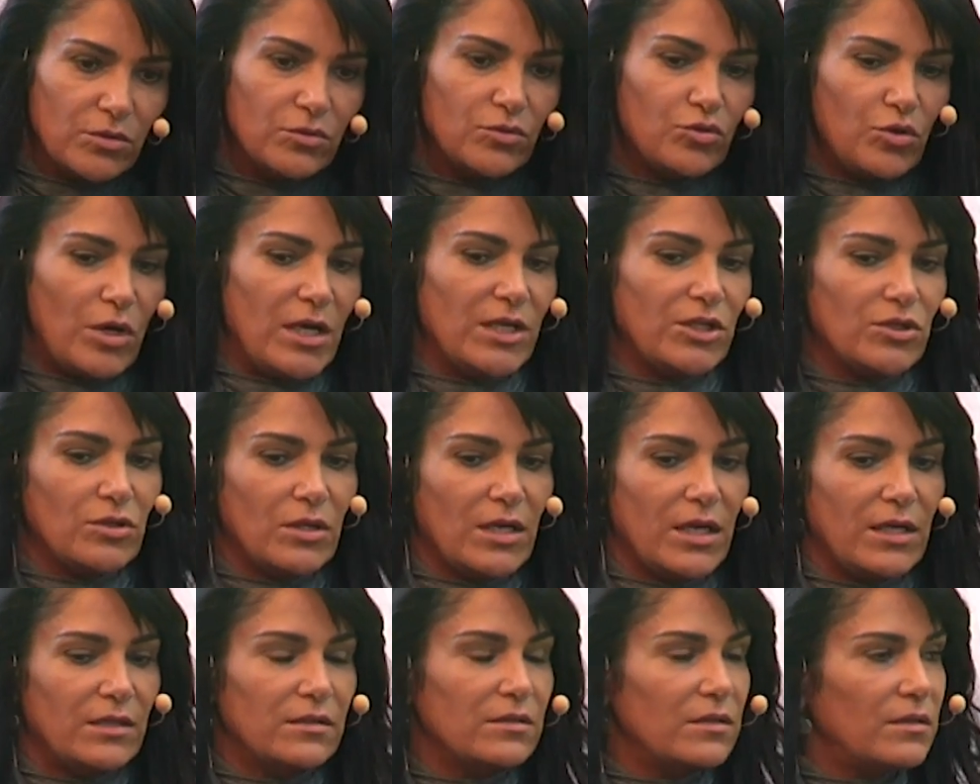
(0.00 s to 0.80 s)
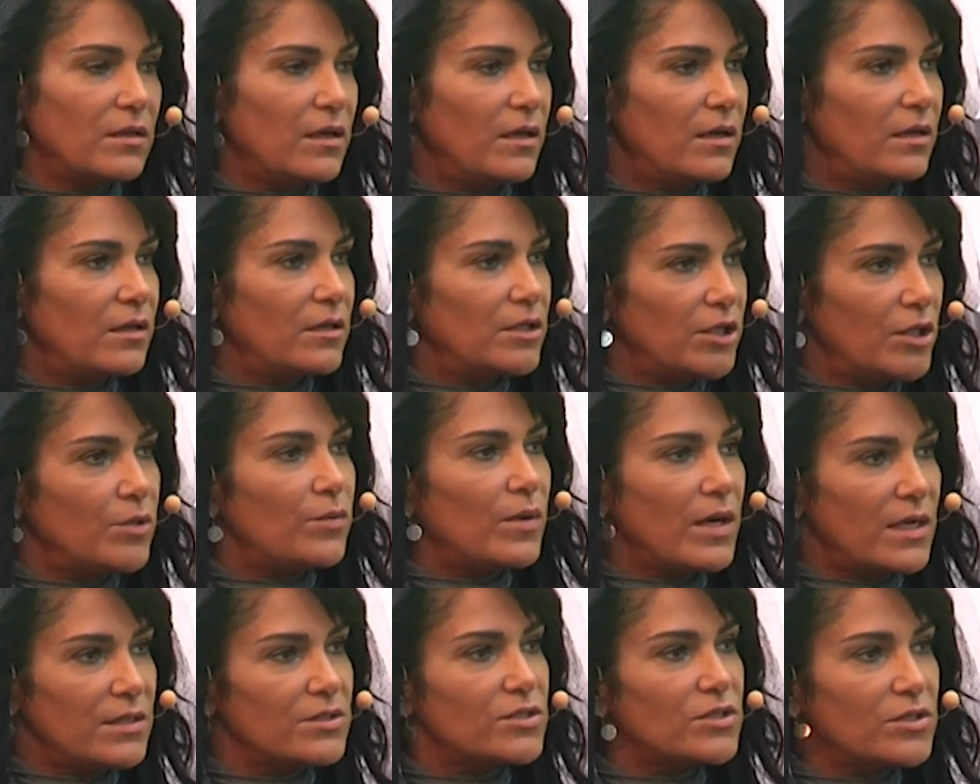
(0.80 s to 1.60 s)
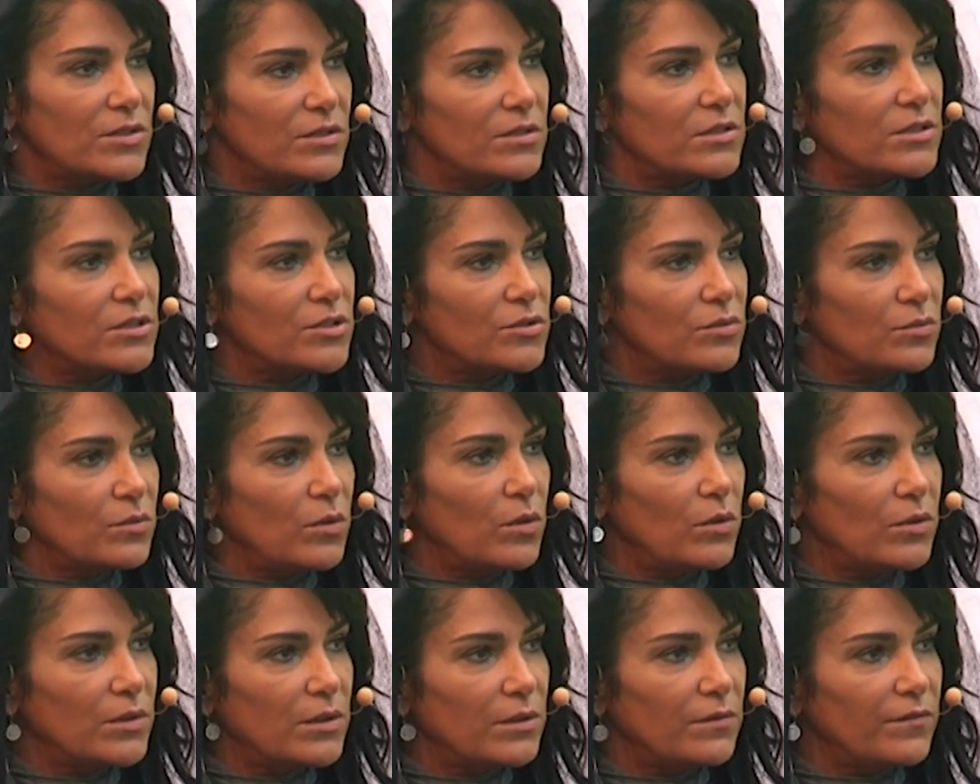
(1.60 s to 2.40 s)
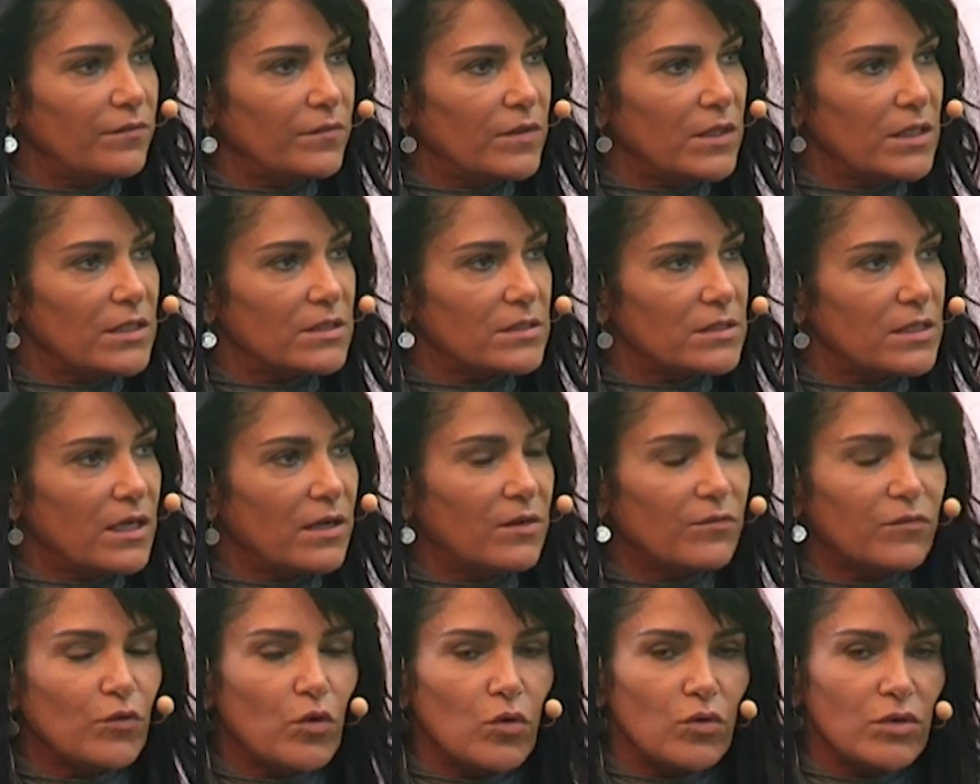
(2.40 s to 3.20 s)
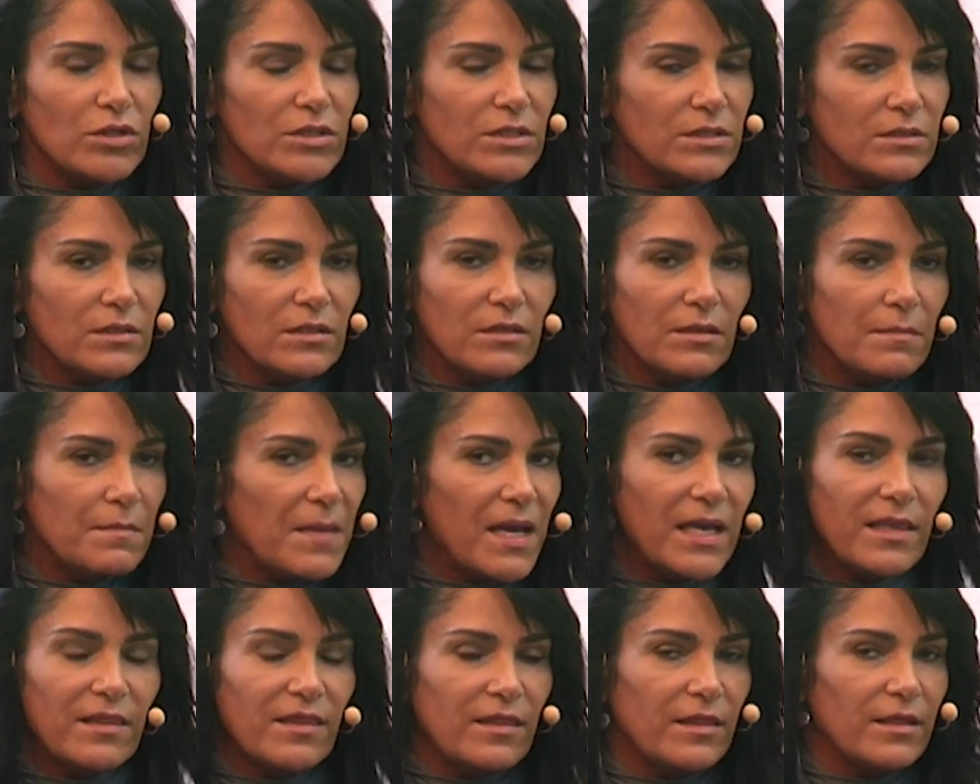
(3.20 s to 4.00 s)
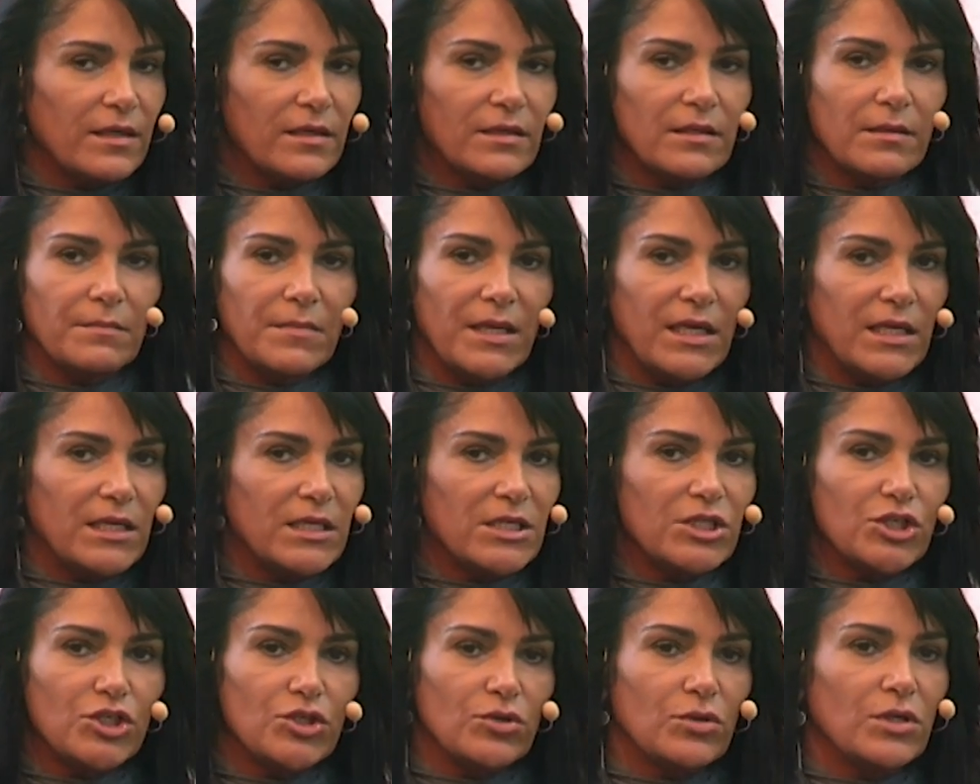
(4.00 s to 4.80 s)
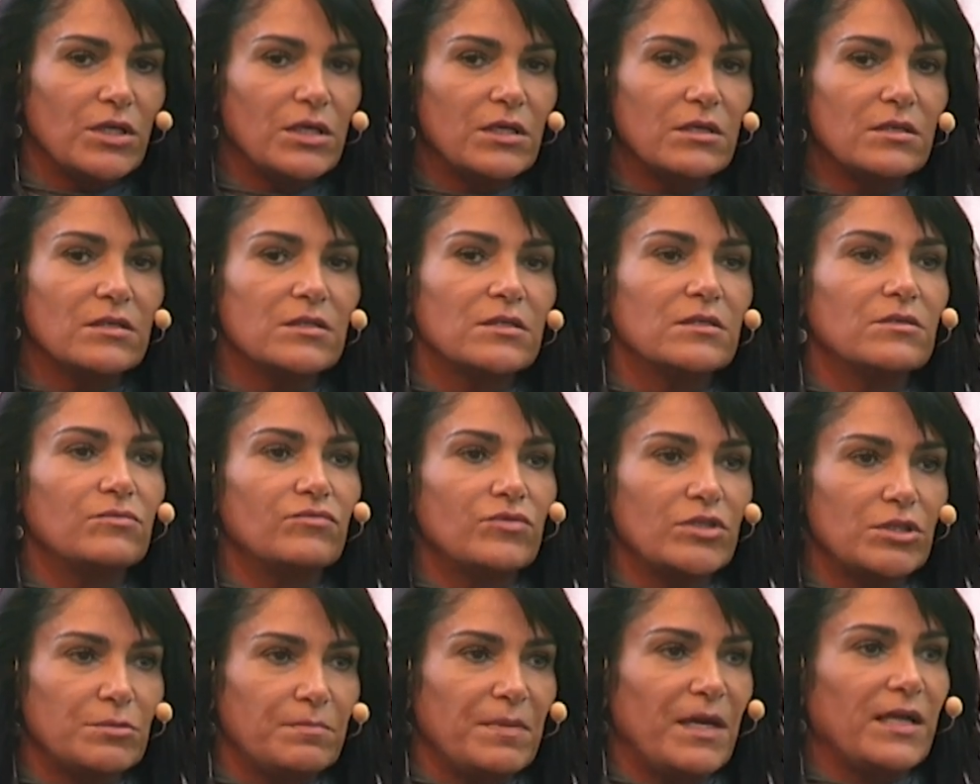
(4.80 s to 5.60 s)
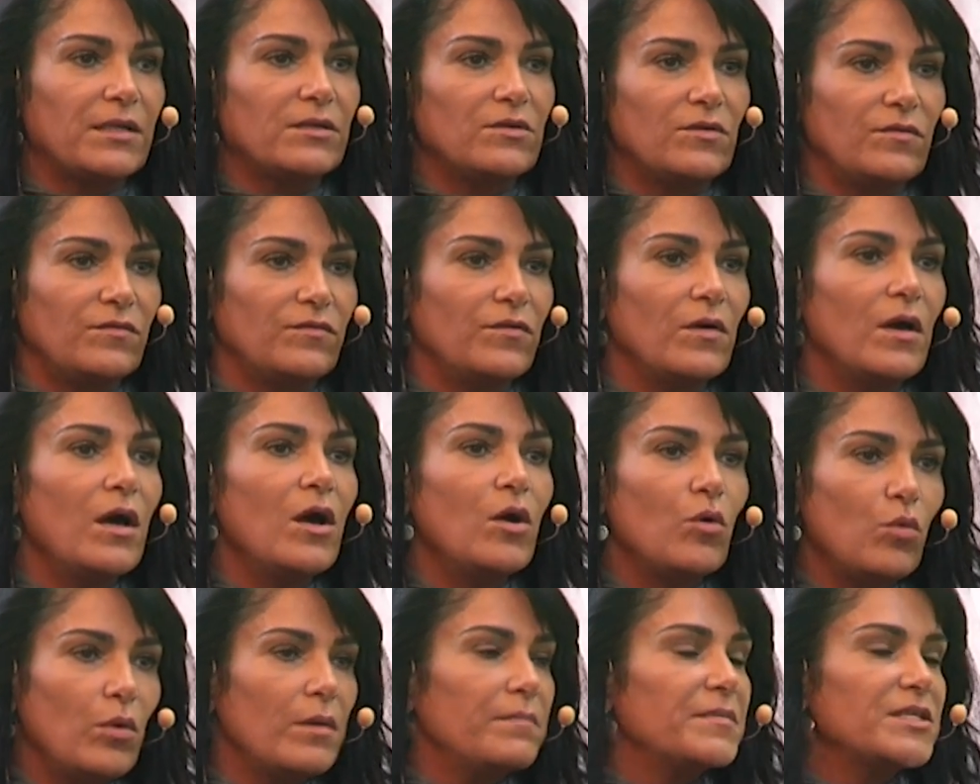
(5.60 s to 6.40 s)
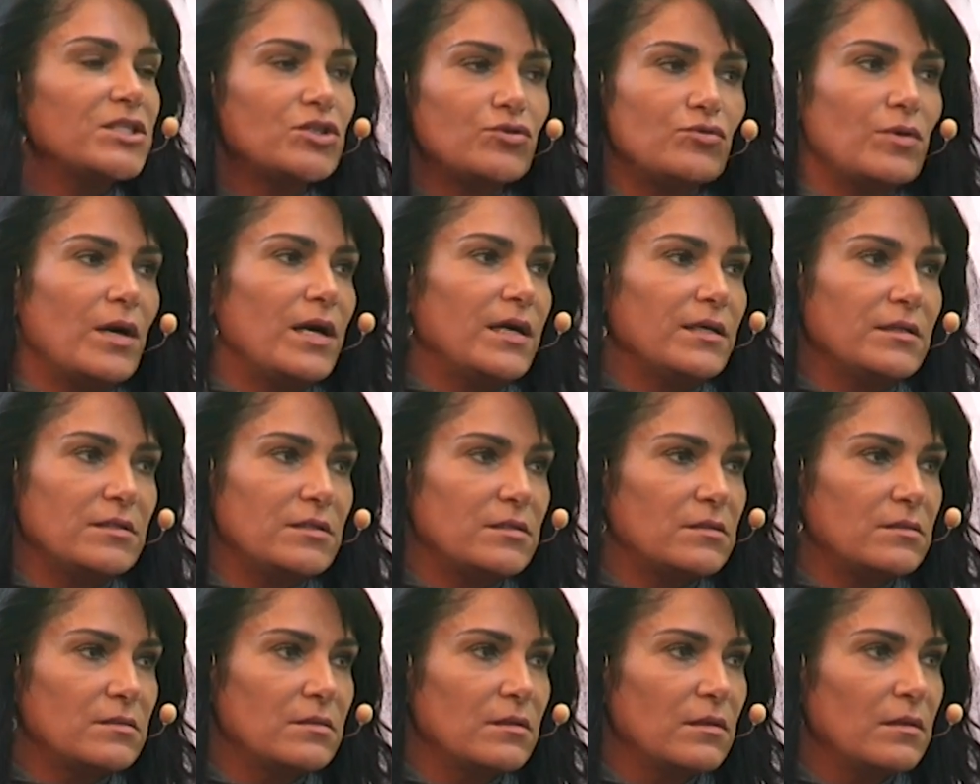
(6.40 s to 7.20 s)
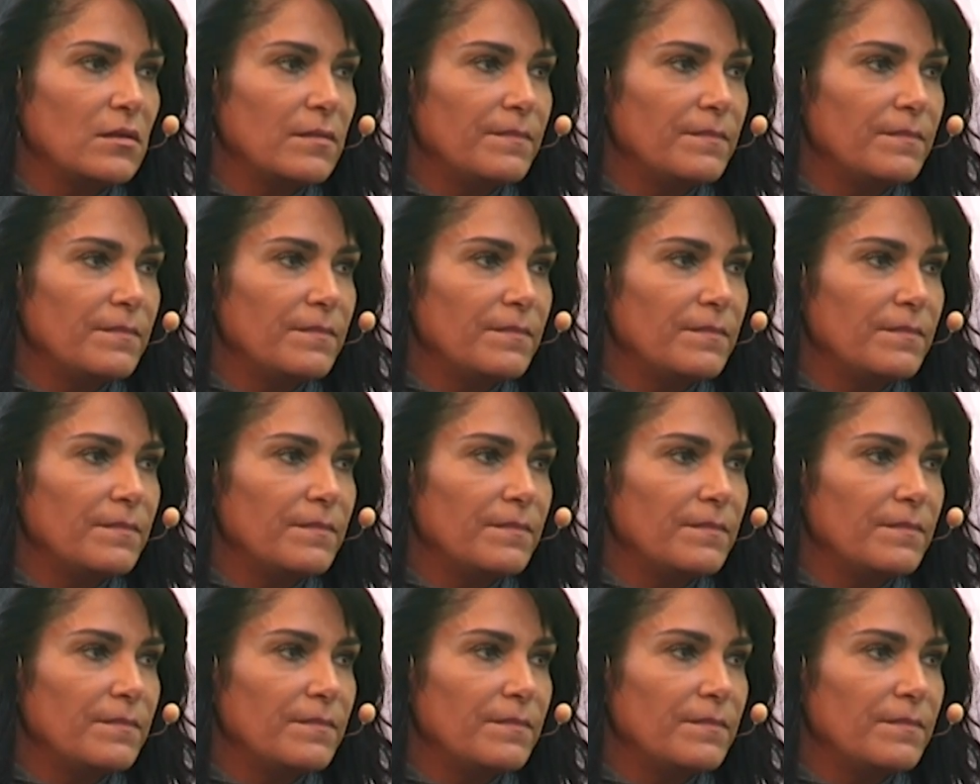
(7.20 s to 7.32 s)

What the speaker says: try to get new answers to all of this. And of course, the main issue here is the respect of women's rights.